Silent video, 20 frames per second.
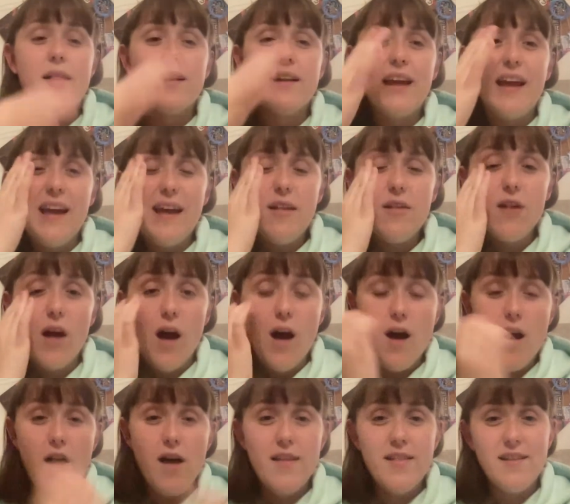these
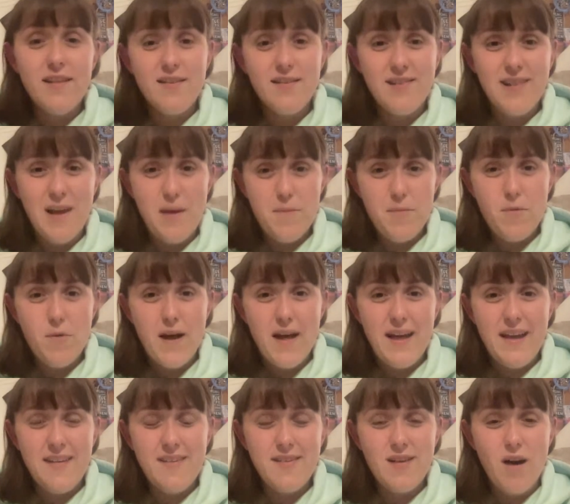are the
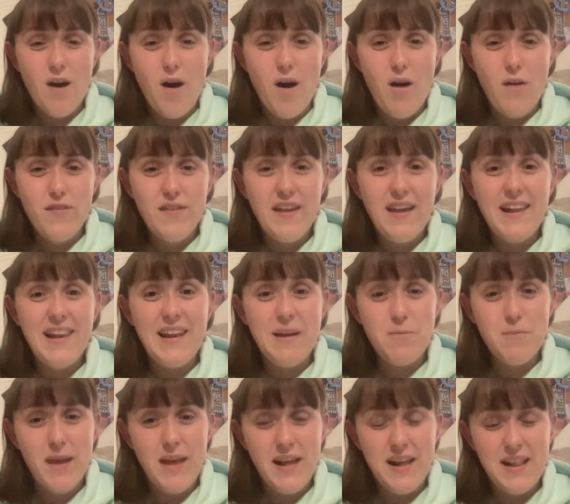slipways of the
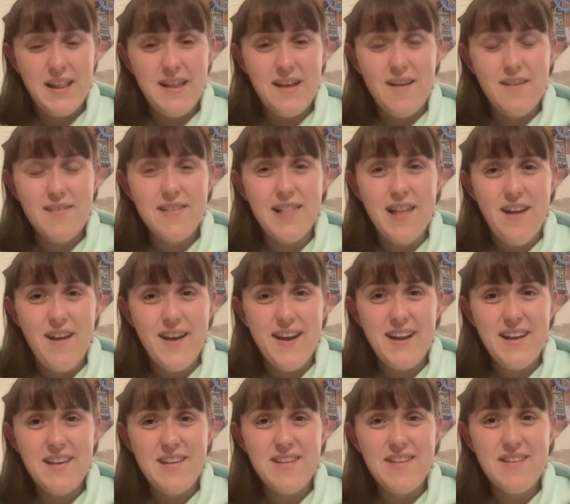olympic class
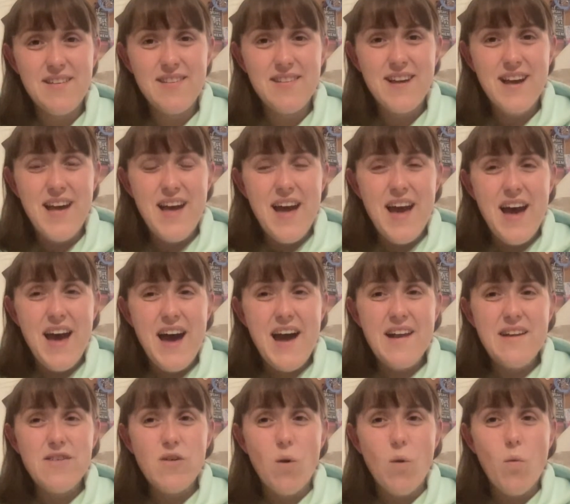liners
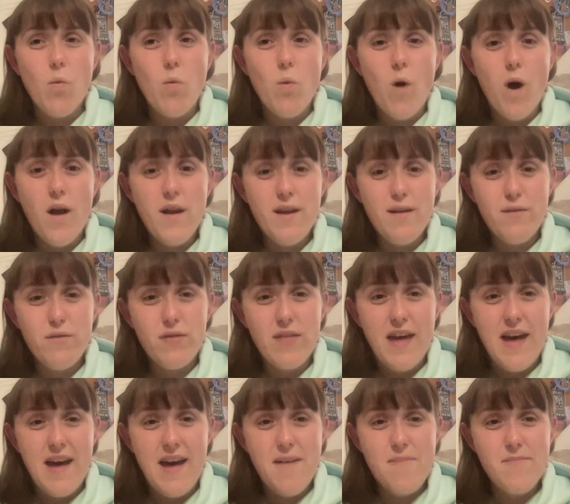and one of
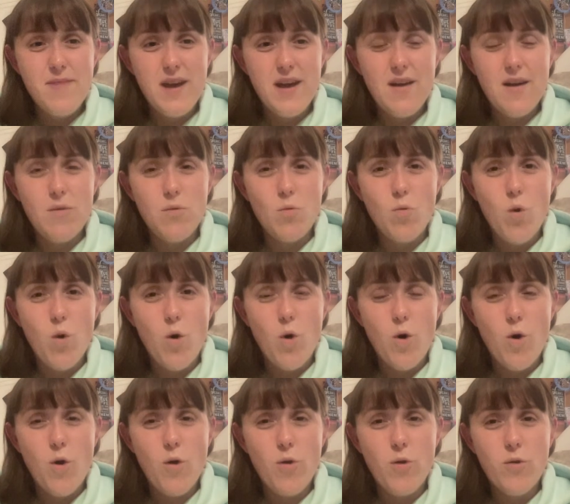them
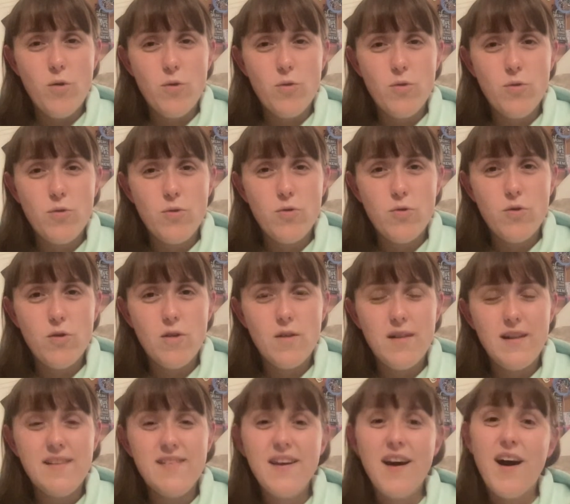was
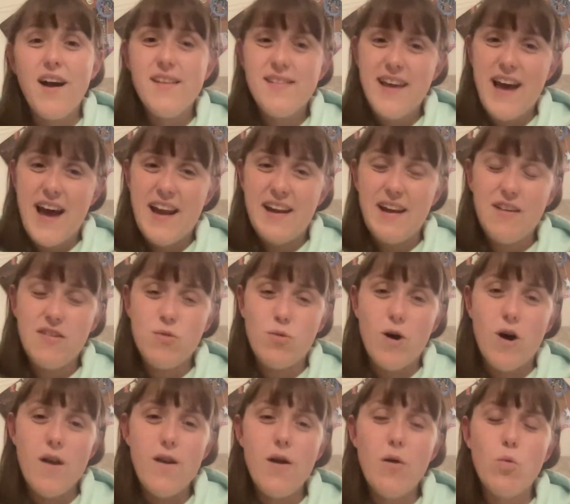the Titanic's
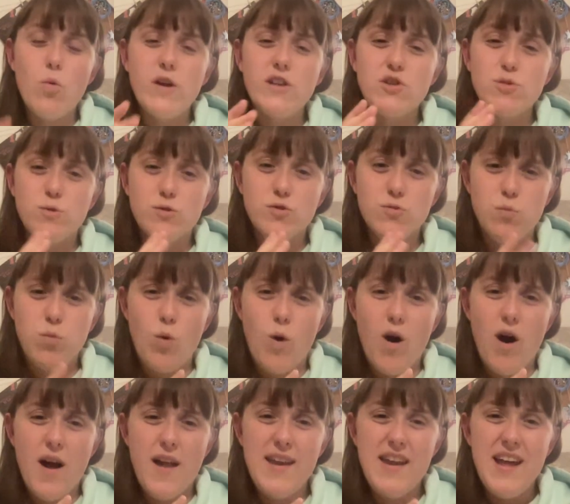one, which was
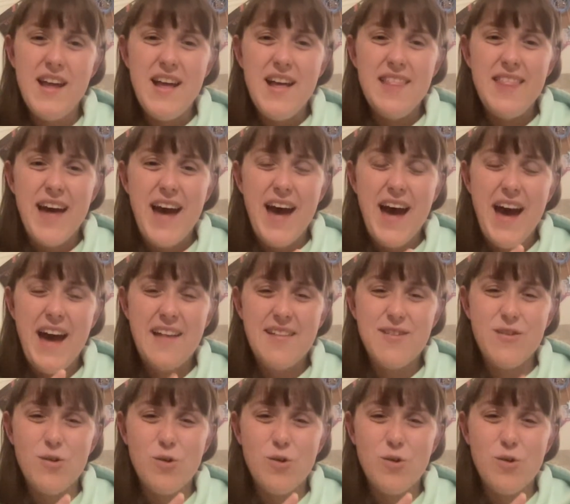one that has